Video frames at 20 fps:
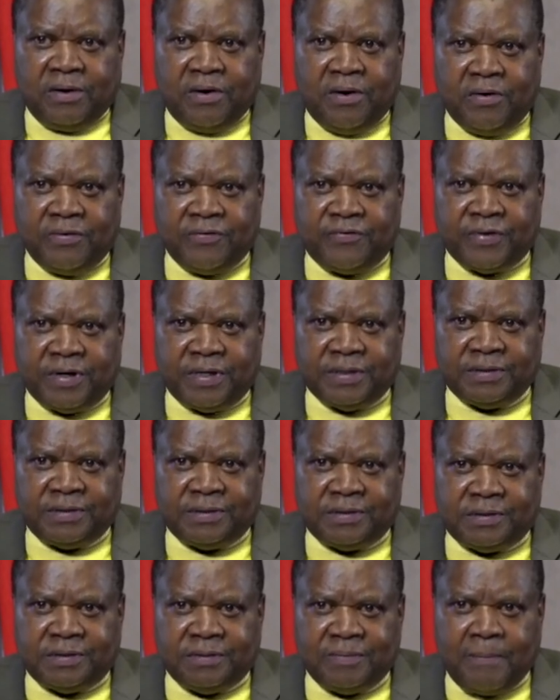
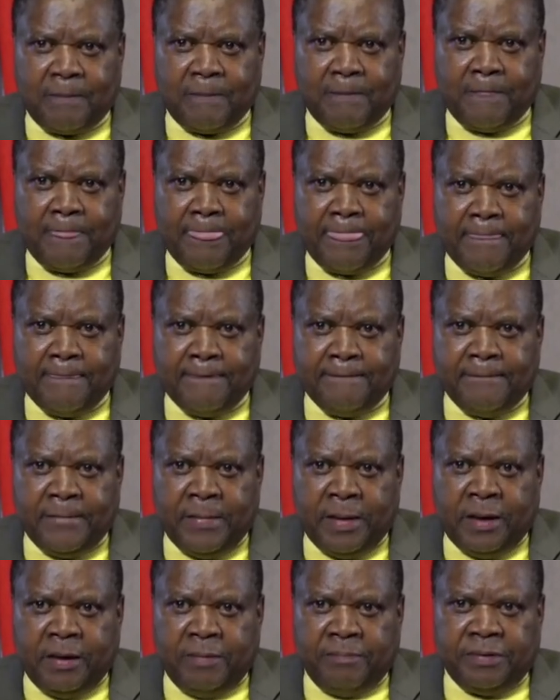conference
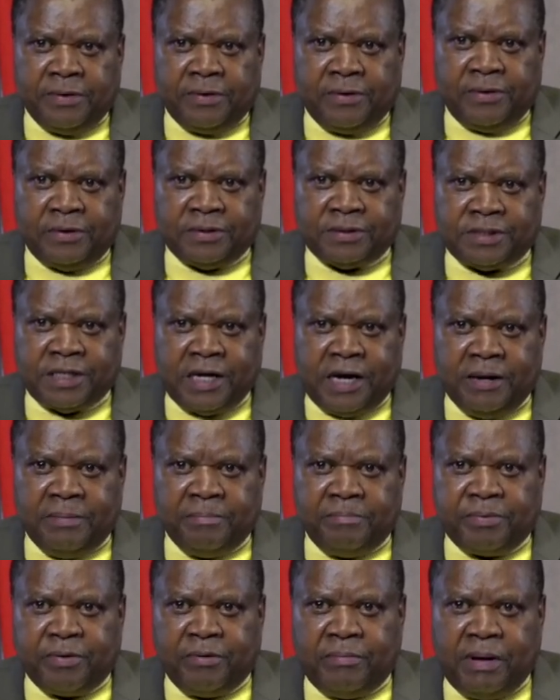because I
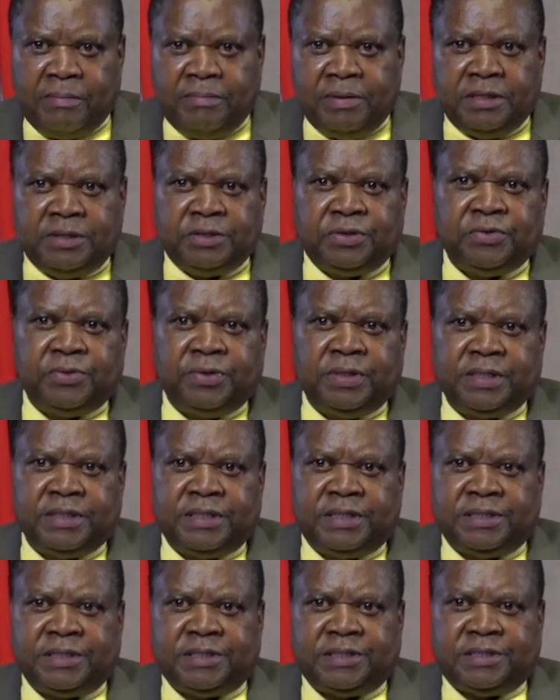am probably doing
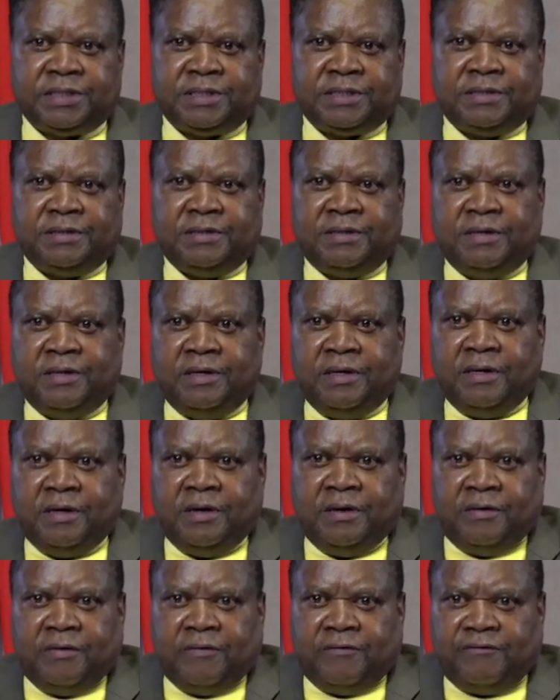this
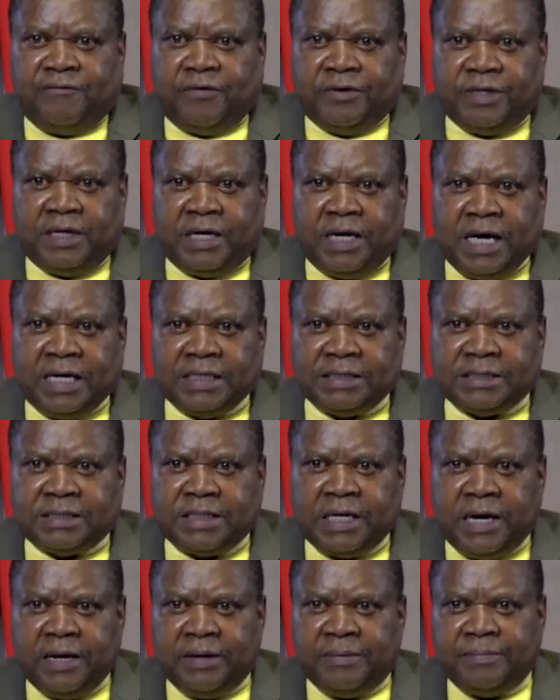for the last
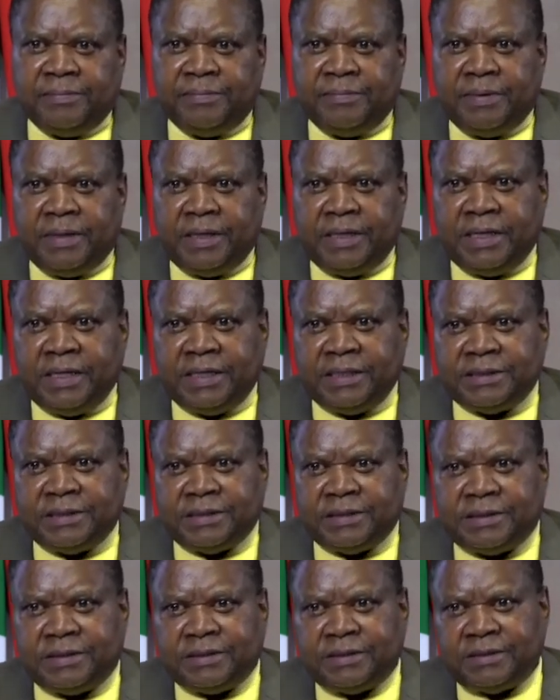time
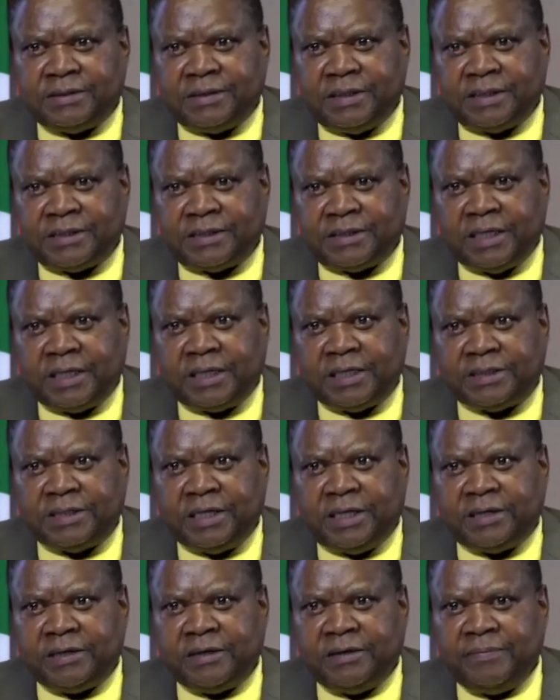as the
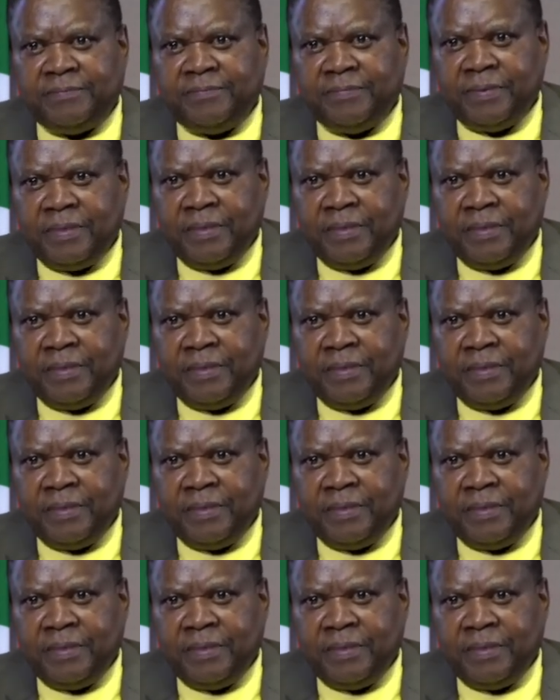Secretary